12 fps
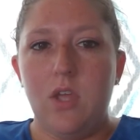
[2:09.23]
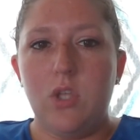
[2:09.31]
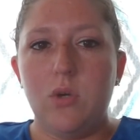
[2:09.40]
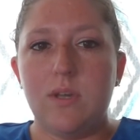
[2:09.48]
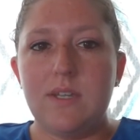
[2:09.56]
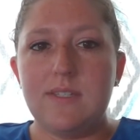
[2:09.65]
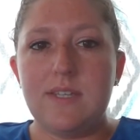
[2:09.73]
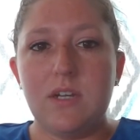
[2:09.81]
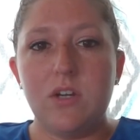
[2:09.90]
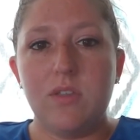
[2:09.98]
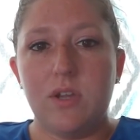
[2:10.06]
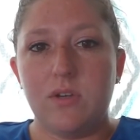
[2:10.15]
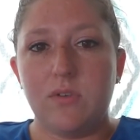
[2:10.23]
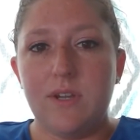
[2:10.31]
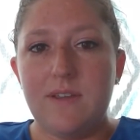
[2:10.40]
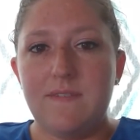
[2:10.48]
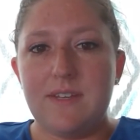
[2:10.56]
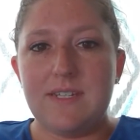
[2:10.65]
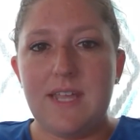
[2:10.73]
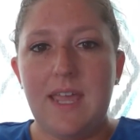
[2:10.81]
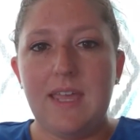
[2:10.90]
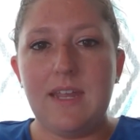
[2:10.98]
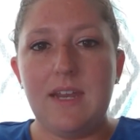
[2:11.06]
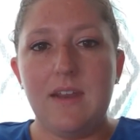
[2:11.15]
You consider their grief and
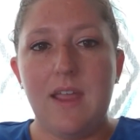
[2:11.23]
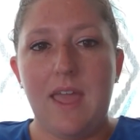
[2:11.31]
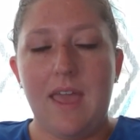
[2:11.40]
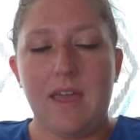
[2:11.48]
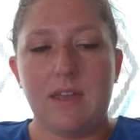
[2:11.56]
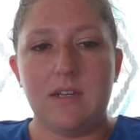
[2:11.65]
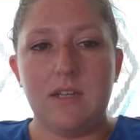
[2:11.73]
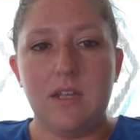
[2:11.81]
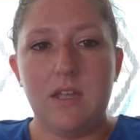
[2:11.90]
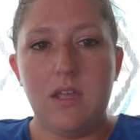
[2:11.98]
take it in hand.